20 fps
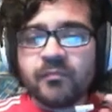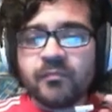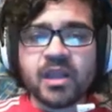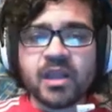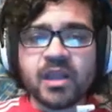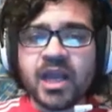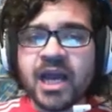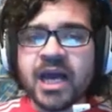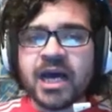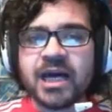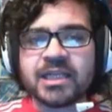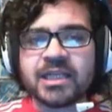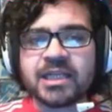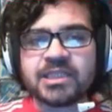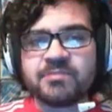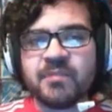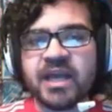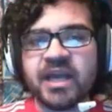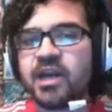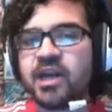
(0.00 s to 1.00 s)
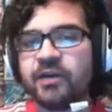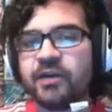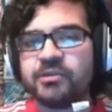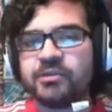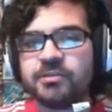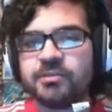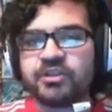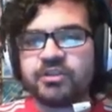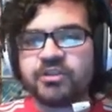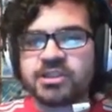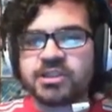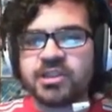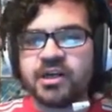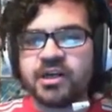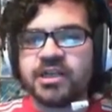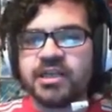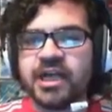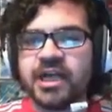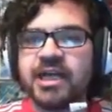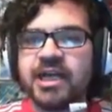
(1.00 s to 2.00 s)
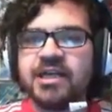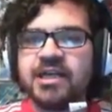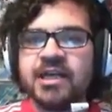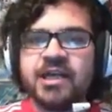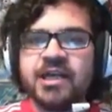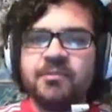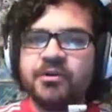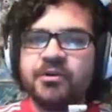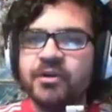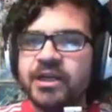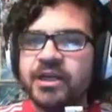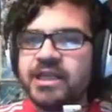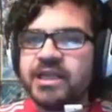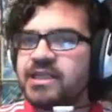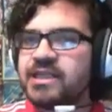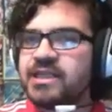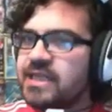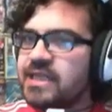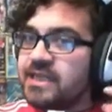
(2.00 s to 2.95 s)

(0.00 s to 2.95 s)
and may not have come across Arcanine, but he's in the